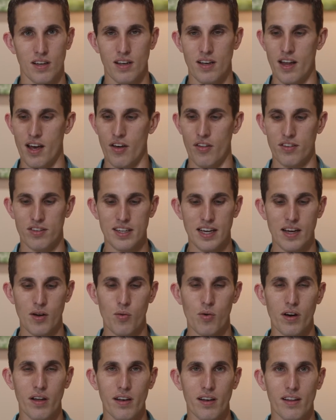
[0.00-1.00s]
Now, the second
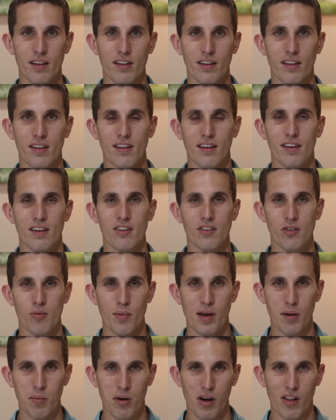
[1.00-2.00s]
one is your
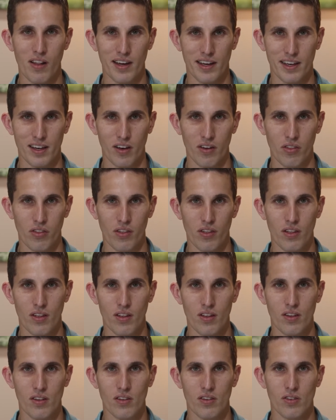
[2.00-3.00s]
metabolic health.
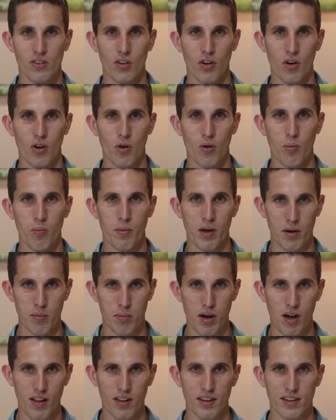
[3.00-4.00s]
So
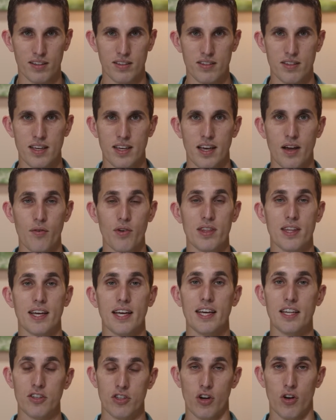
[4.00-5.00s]
metabolics, think everything
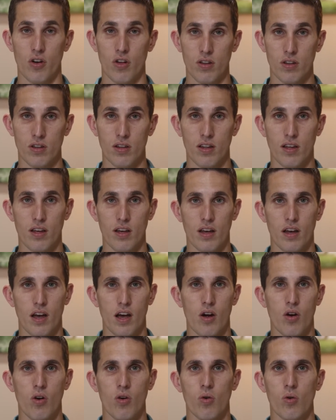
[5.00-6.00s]
internal.
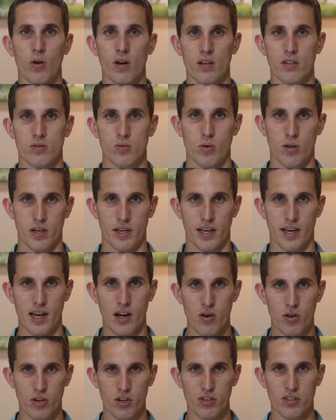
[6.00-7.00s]
How are organs working?
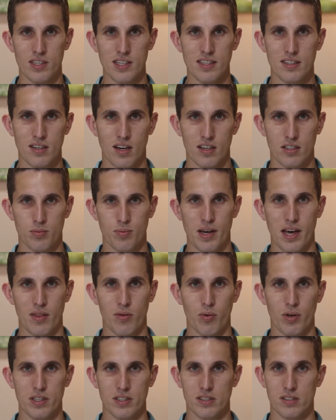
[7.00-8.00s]
How are your detox
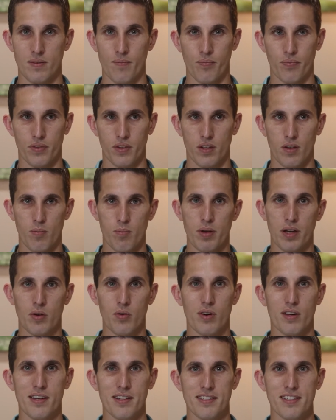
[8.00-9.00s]
pathways? A big
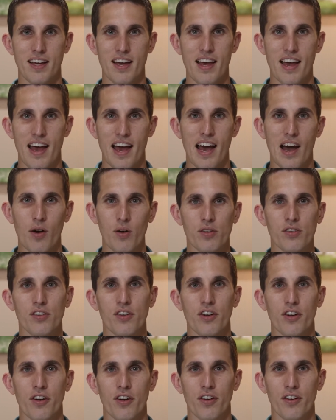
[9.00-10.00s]
one is, how is
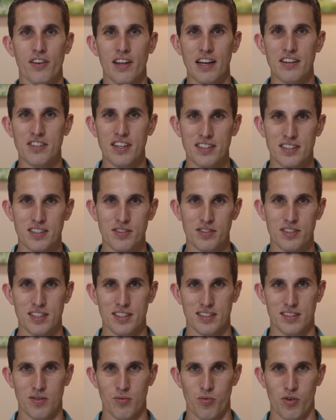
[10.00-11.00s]
your digestive
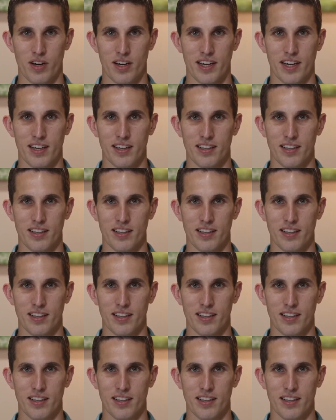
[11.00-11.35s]
system working?